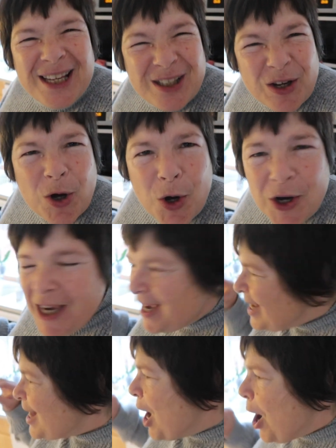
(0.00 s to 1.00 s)
is
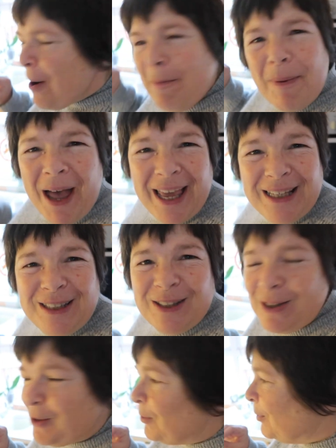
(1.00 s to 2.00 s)
cooking up a
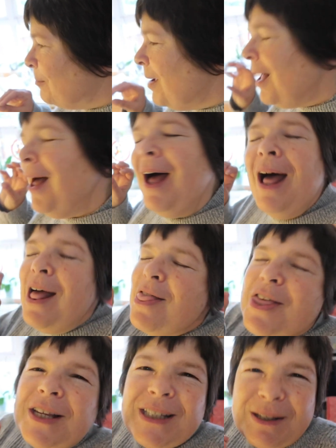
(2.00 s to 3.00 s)
storm.
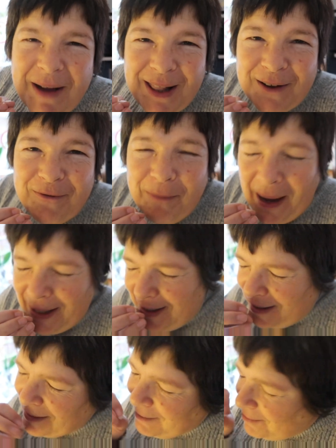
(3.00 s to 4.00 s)
The smell of
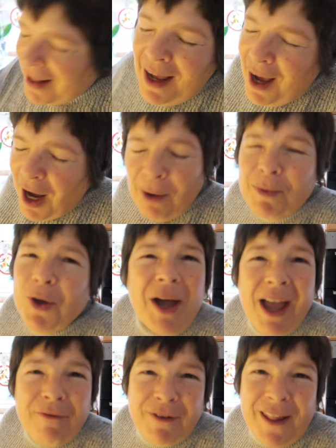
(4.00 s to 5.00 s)
bacon. I'm
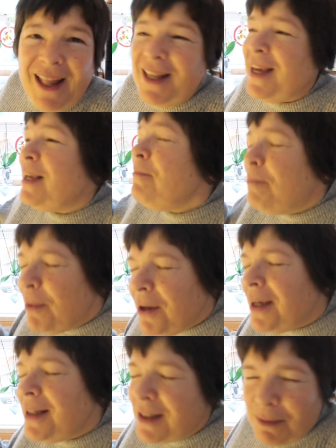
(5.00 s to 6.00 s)
not having any,
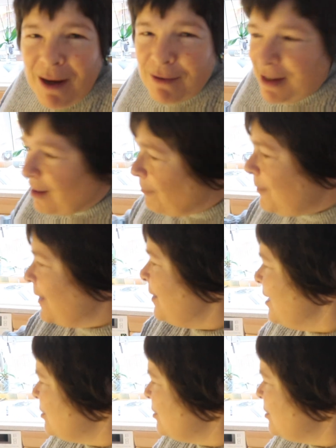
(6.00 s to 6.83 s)
but it smells lovely.